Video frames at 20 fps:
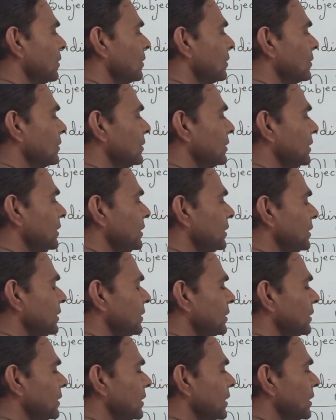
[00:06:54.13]

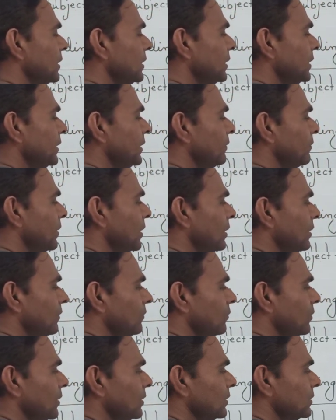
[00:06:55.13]
Ordinary
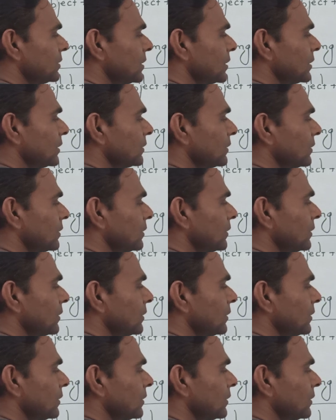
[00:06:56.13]
demand function.